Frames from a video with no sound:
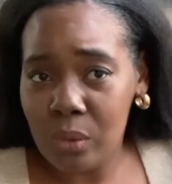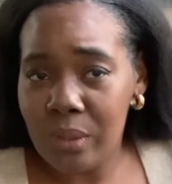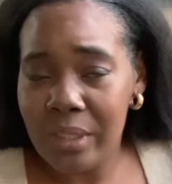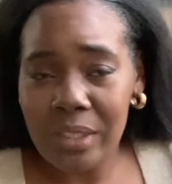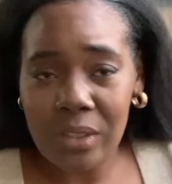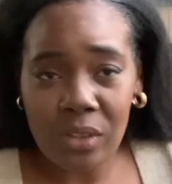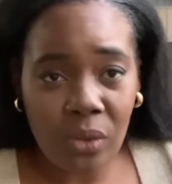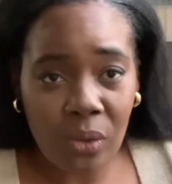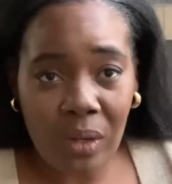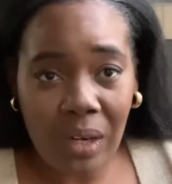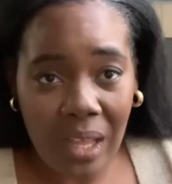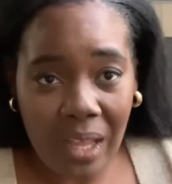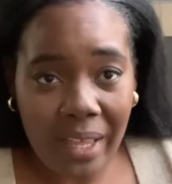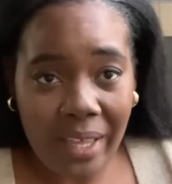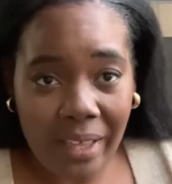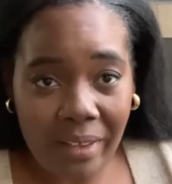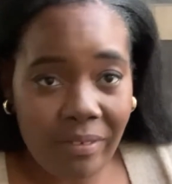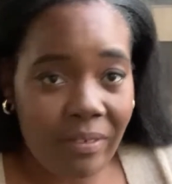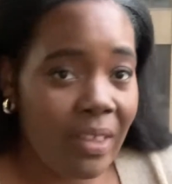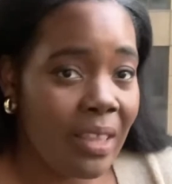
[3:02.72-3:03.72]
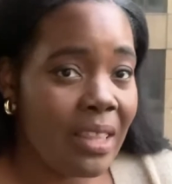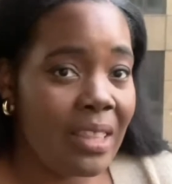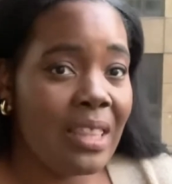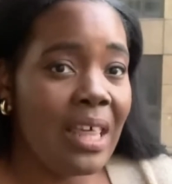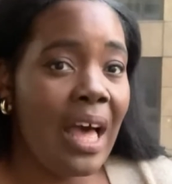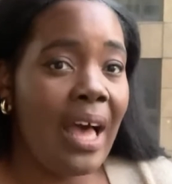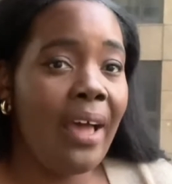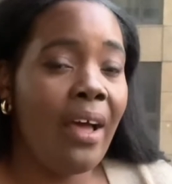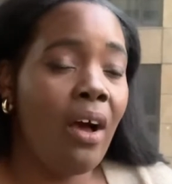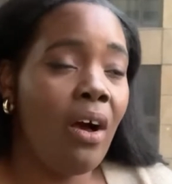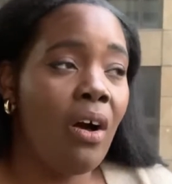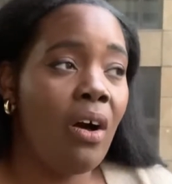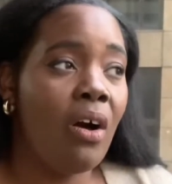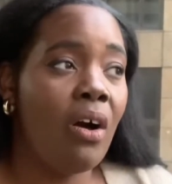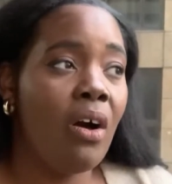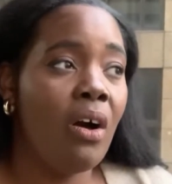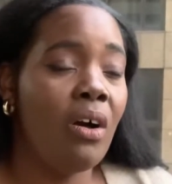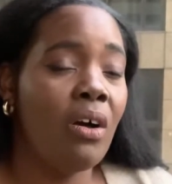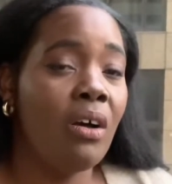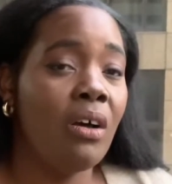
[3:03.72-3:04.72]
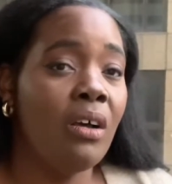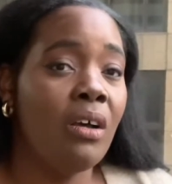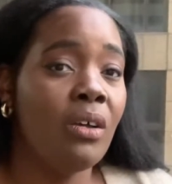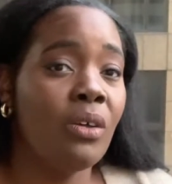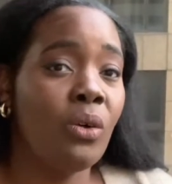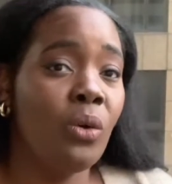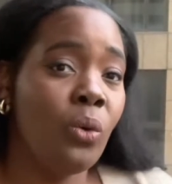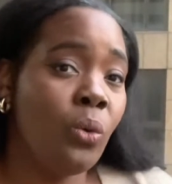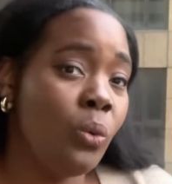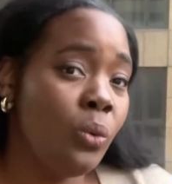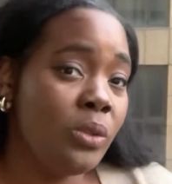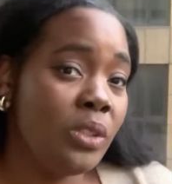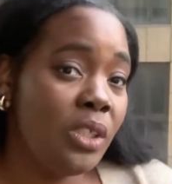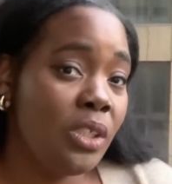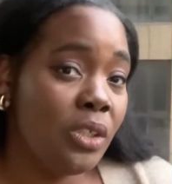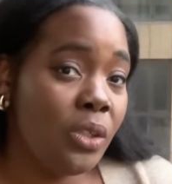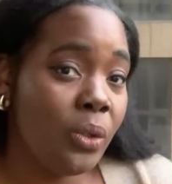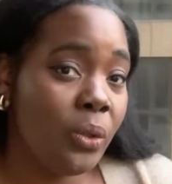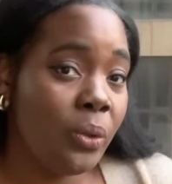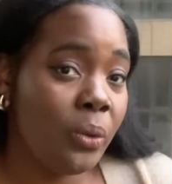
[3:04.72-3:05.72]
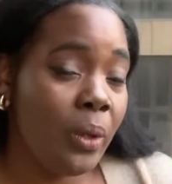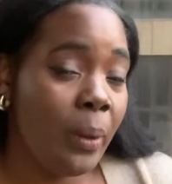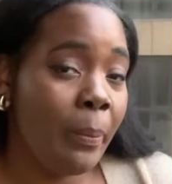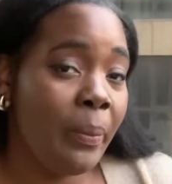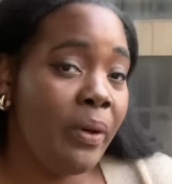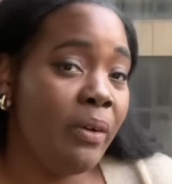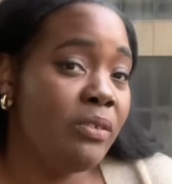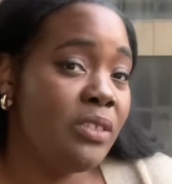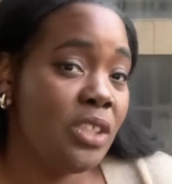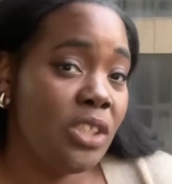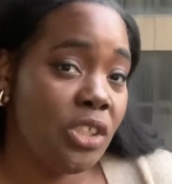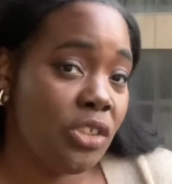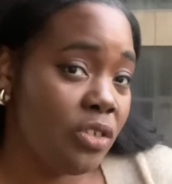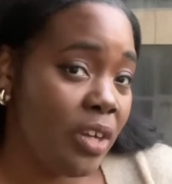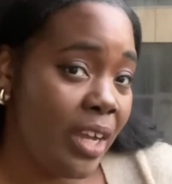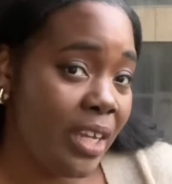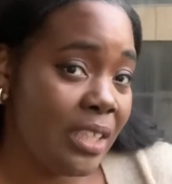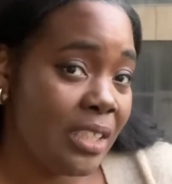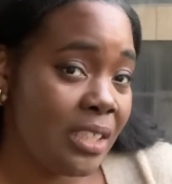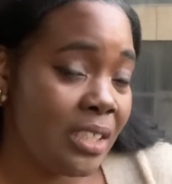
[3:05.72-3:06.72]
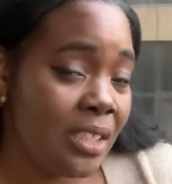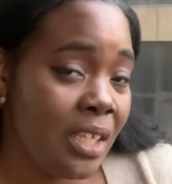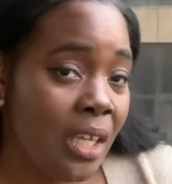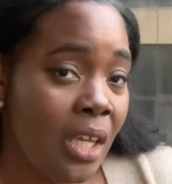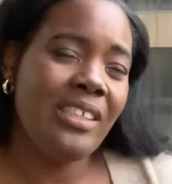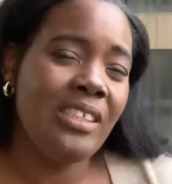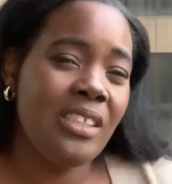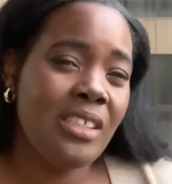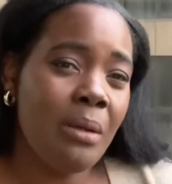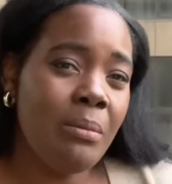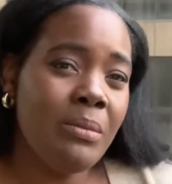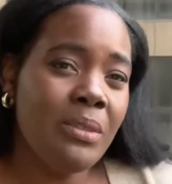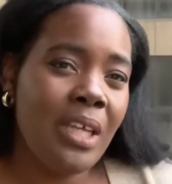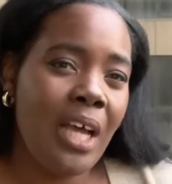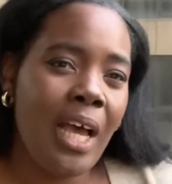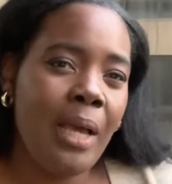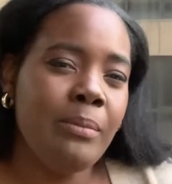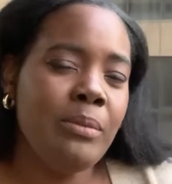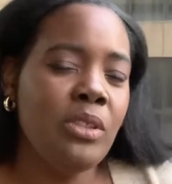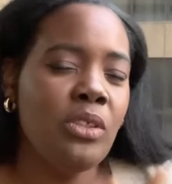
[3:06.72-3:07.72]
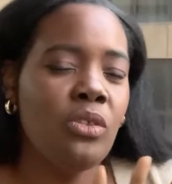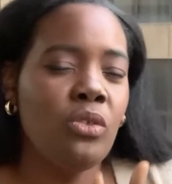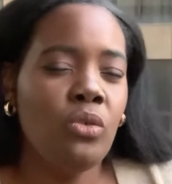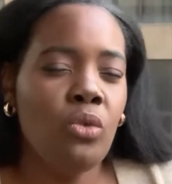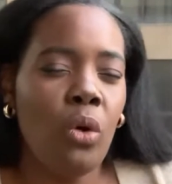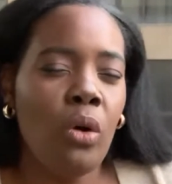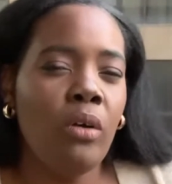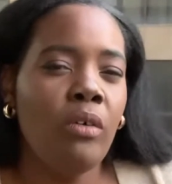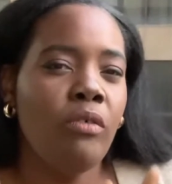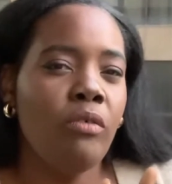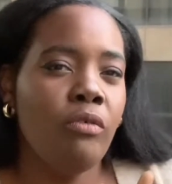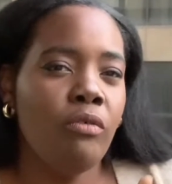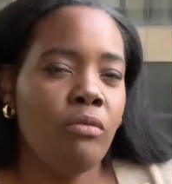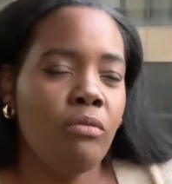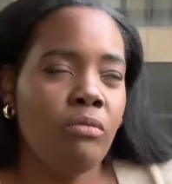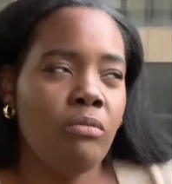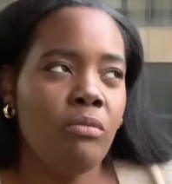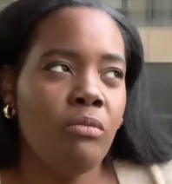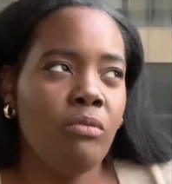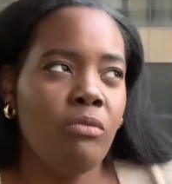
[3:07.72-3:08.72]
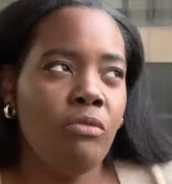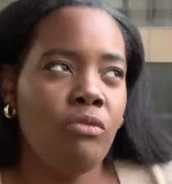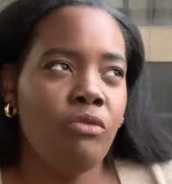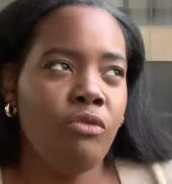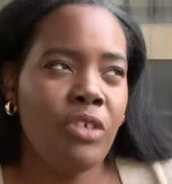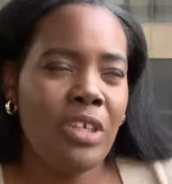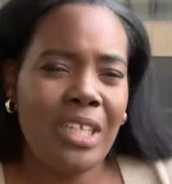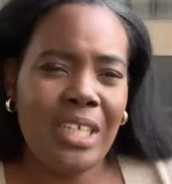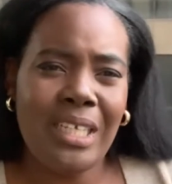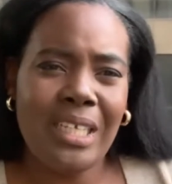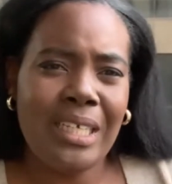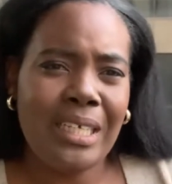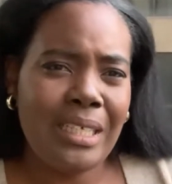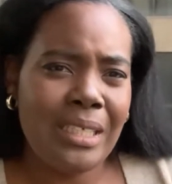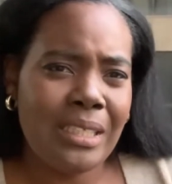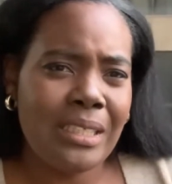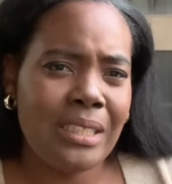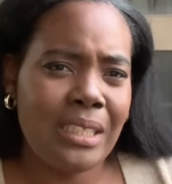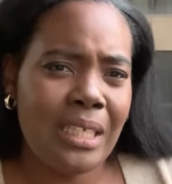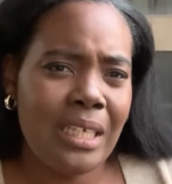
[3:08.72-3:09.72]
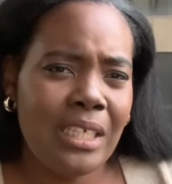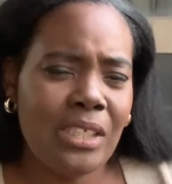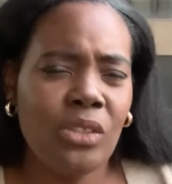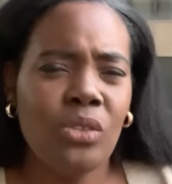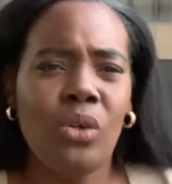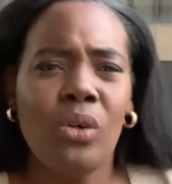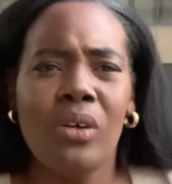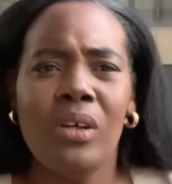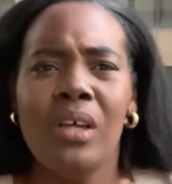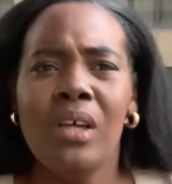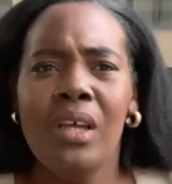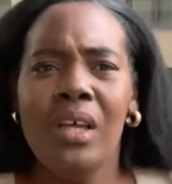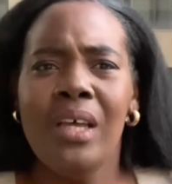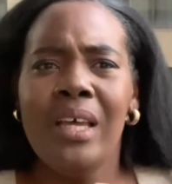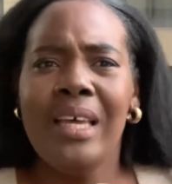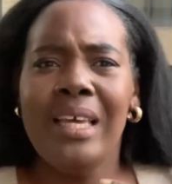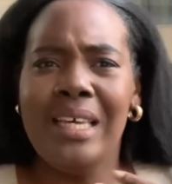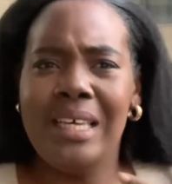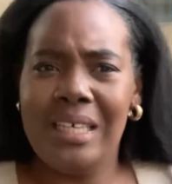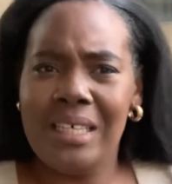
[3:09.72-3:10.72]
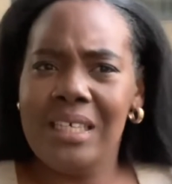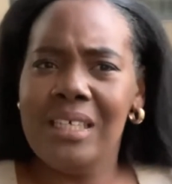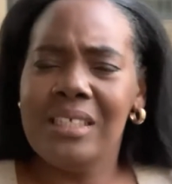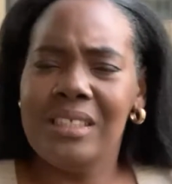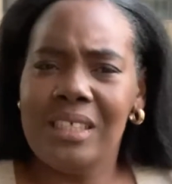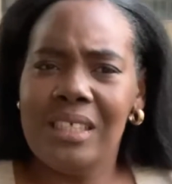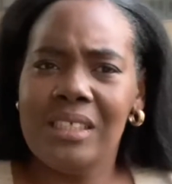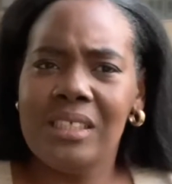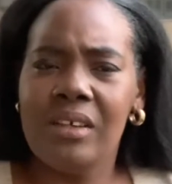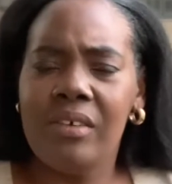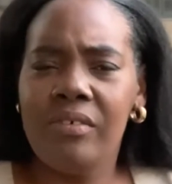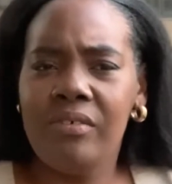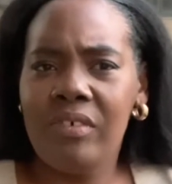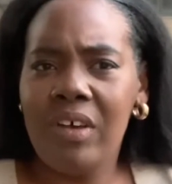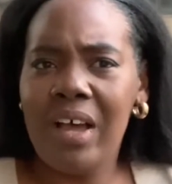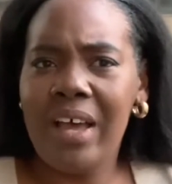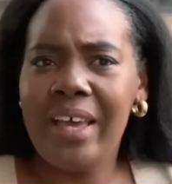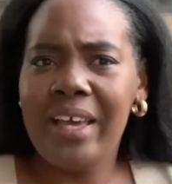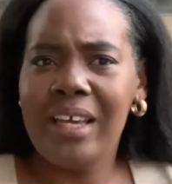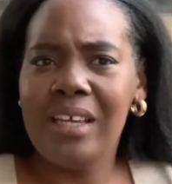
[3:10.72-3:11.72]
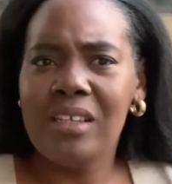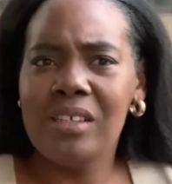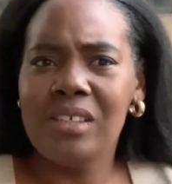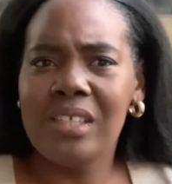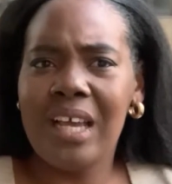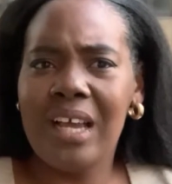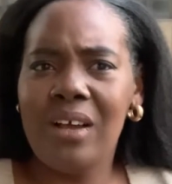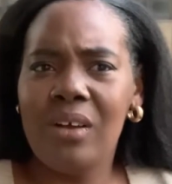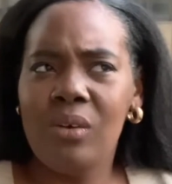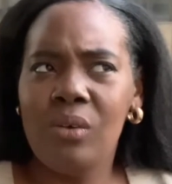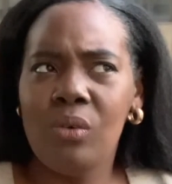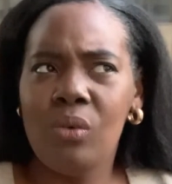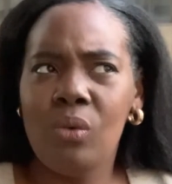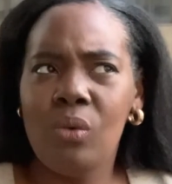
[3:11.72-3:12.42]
in your life that are causing you a bit of distress? Sometimes it's not really easy. It's not easy to find out